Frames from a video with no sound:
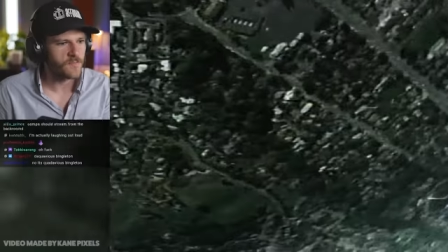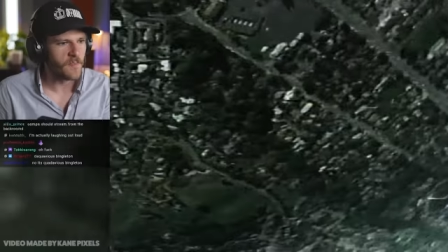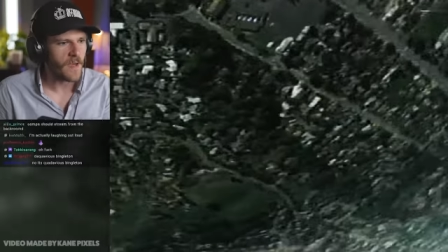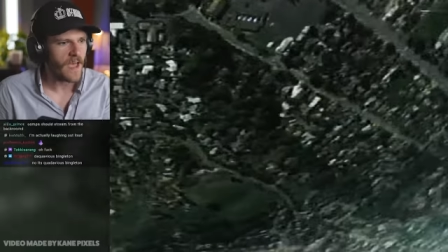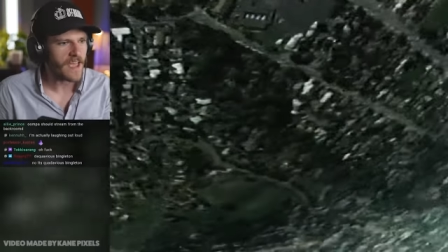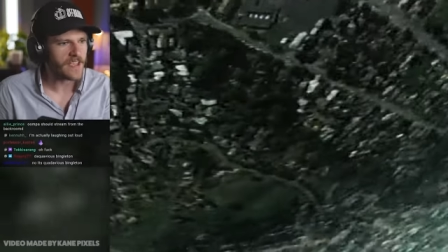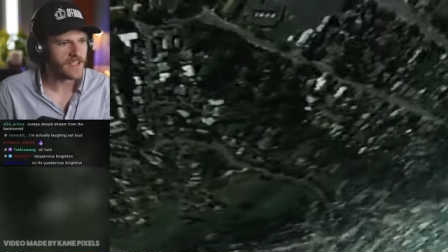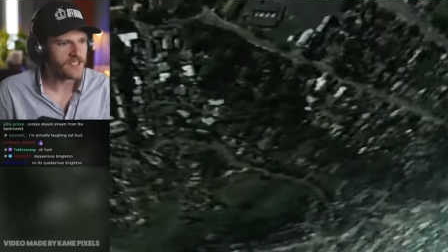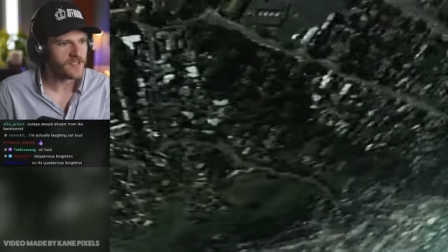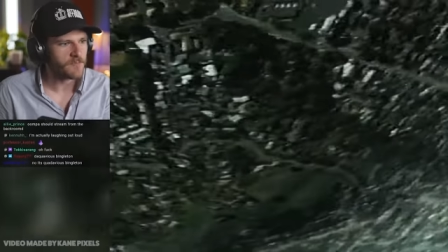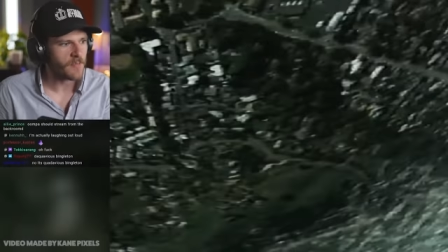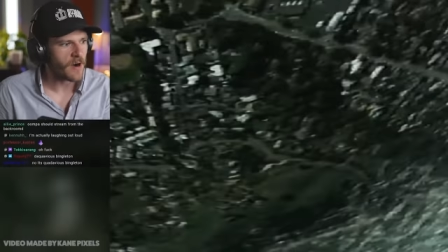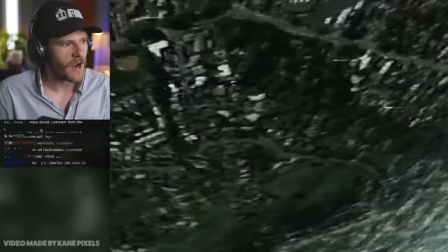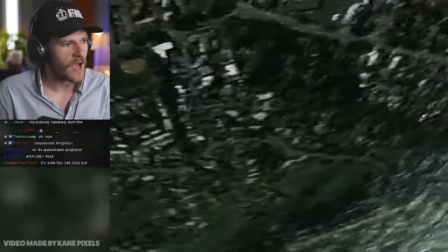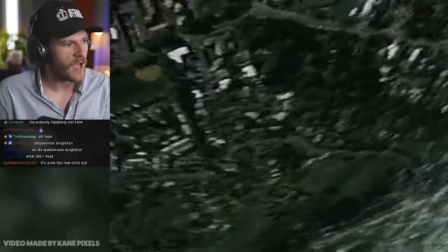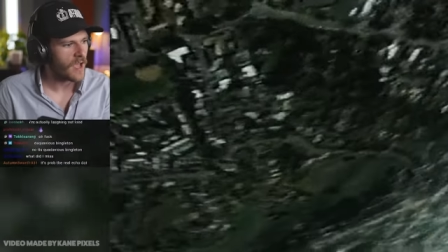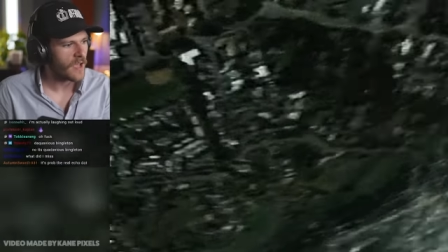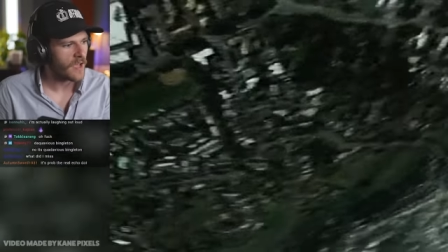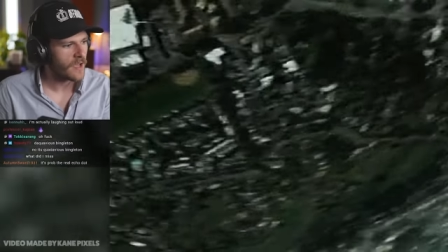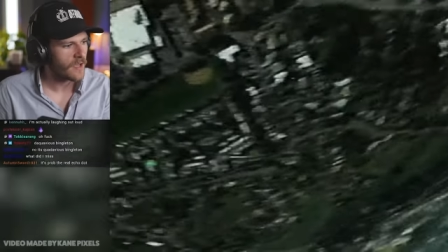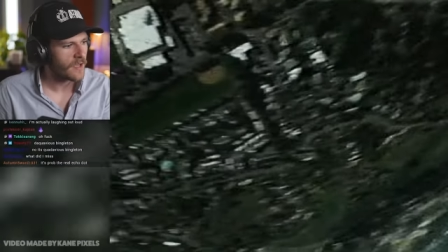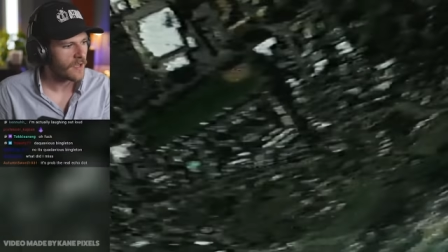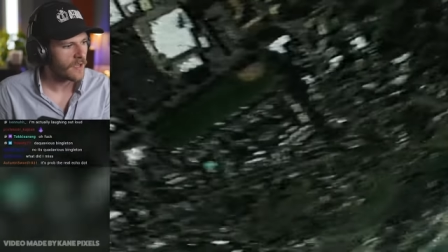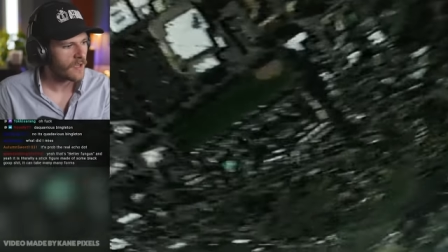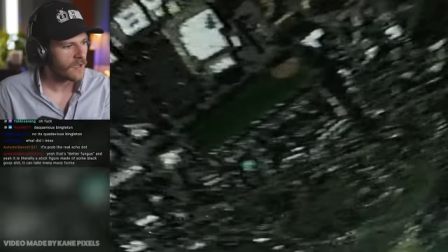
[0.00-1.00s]
space, bruh.
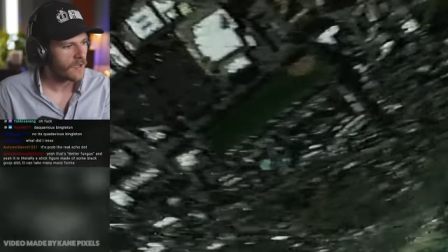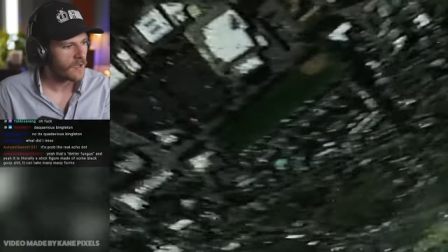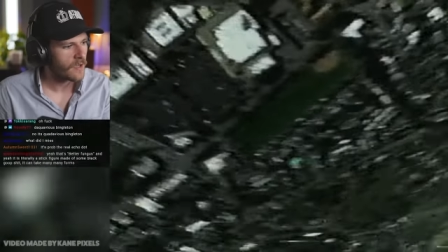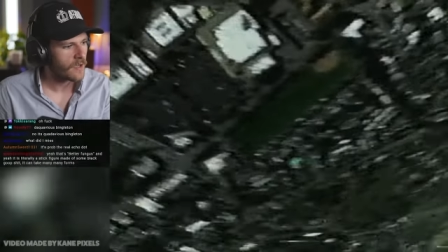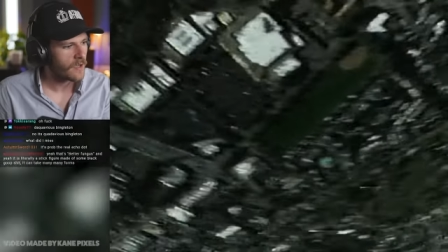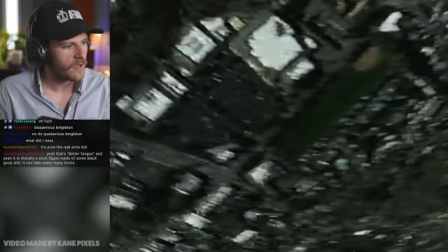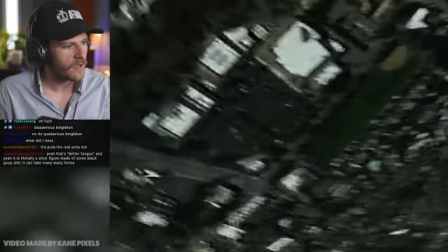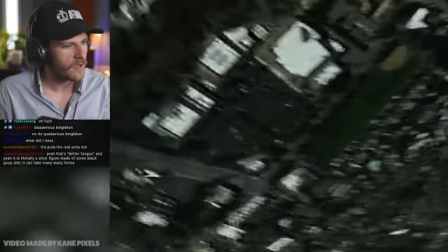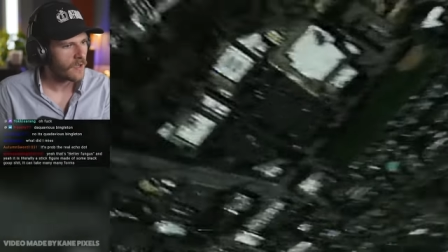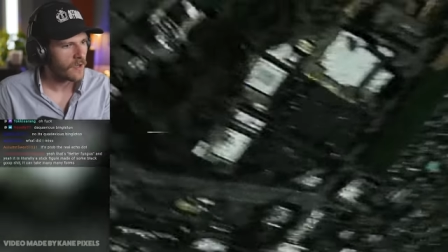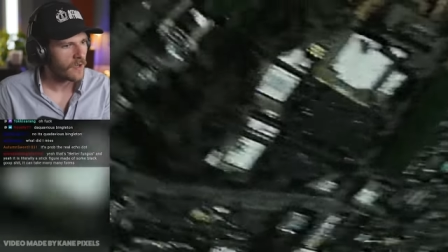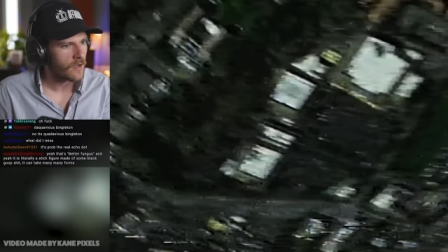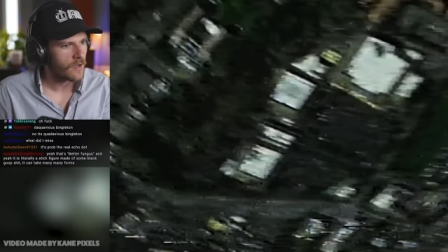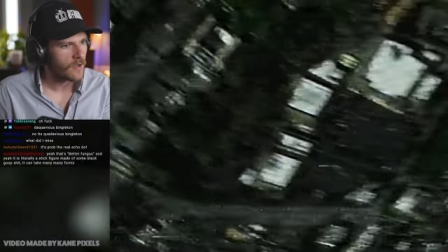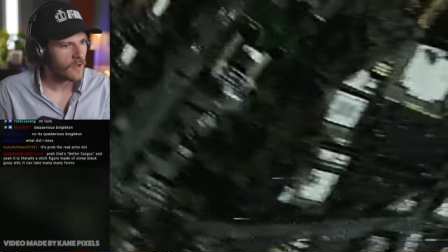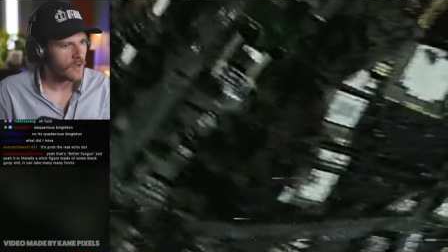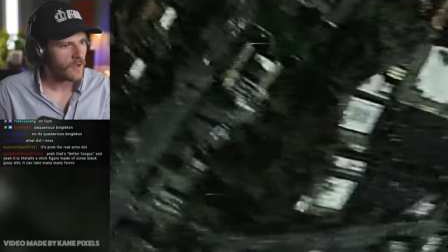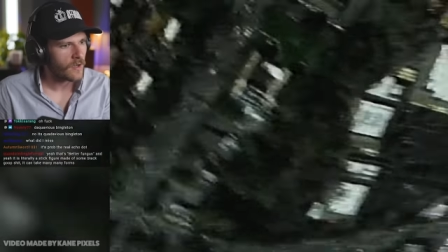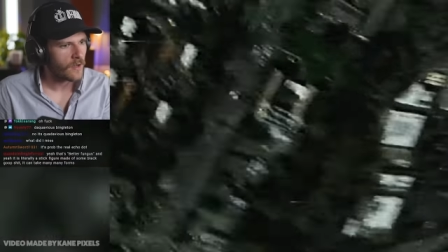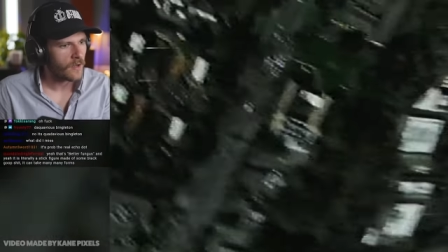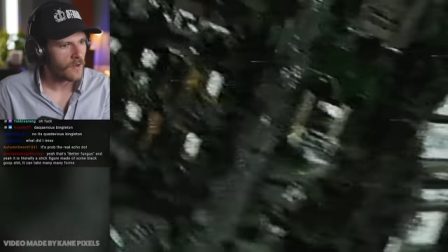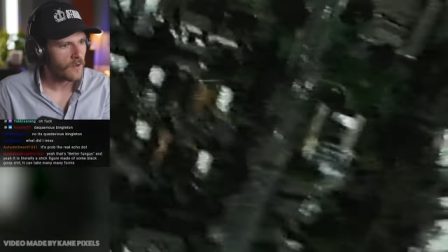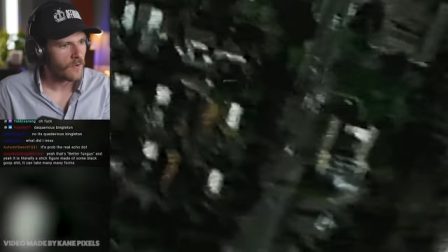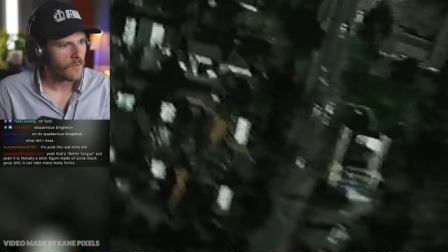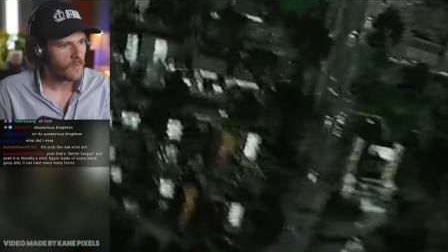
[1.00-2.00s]

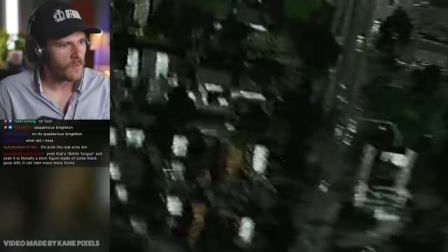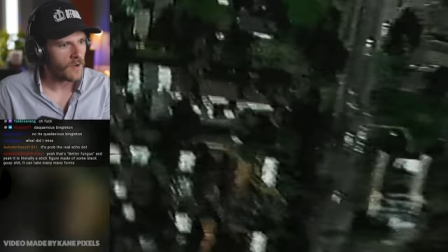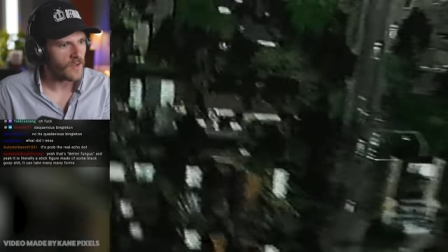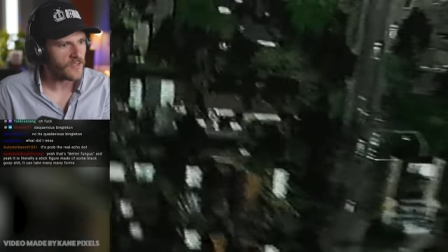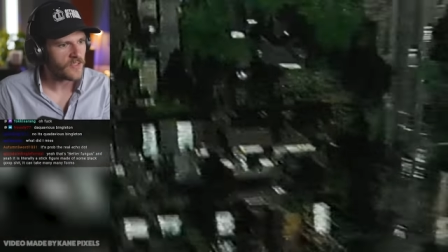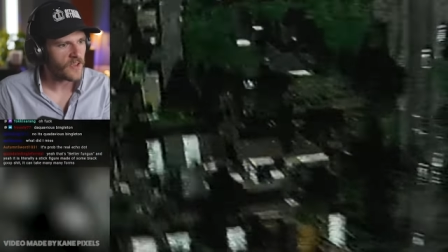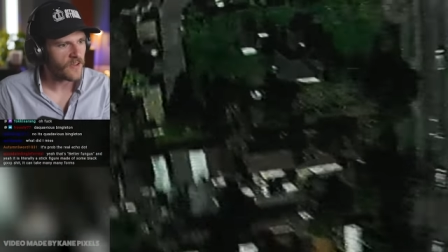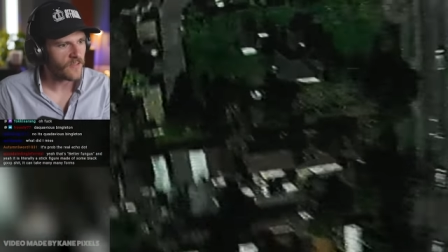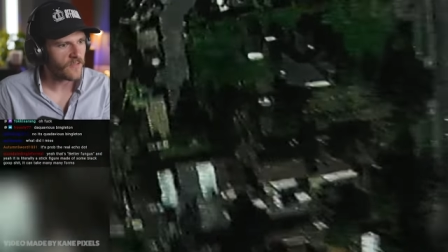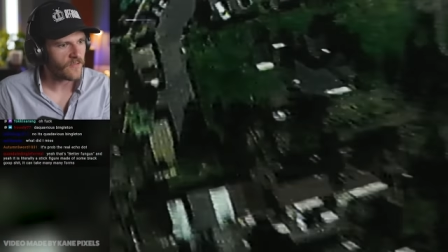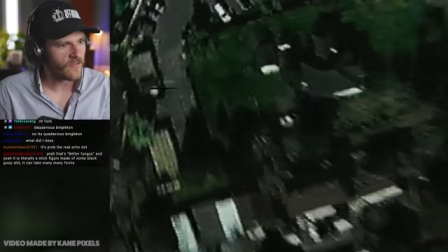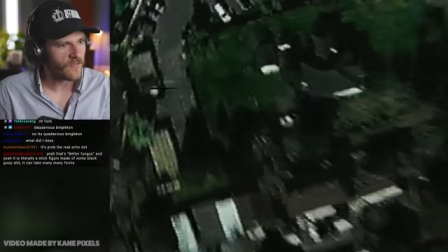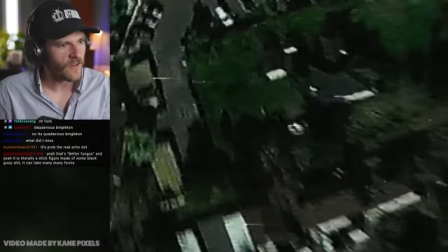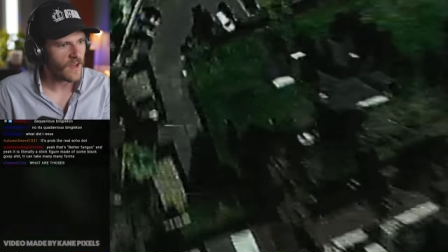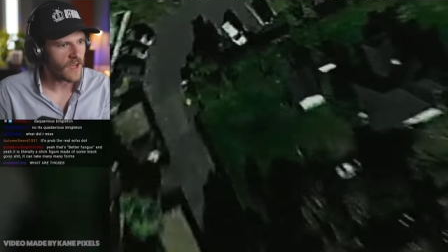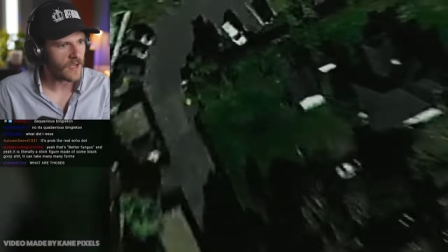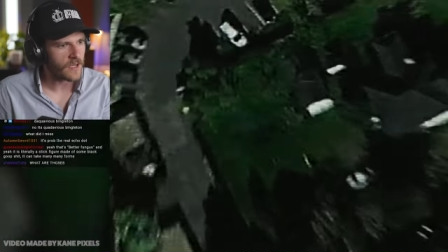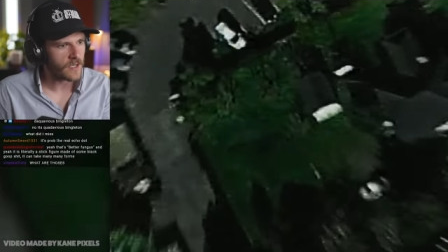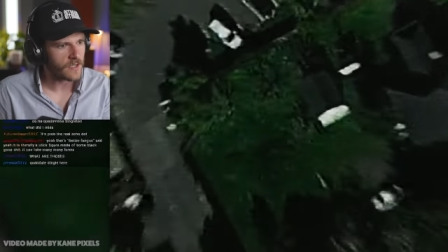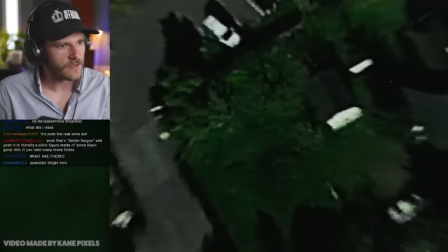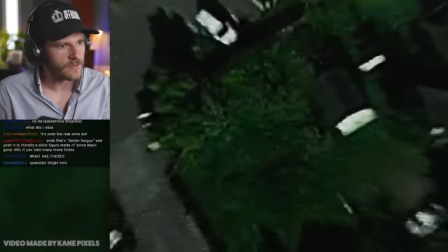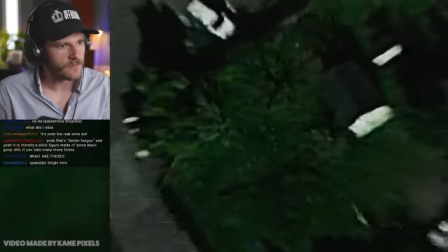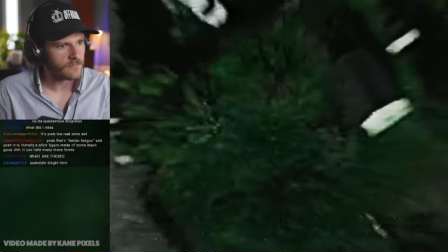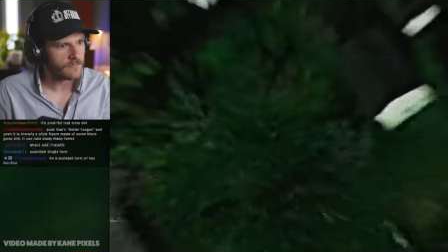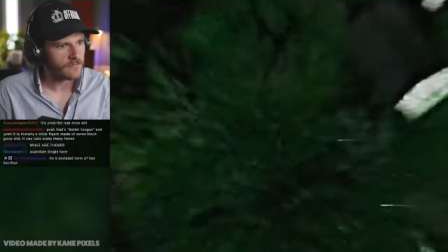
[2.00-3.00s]
What the fuck?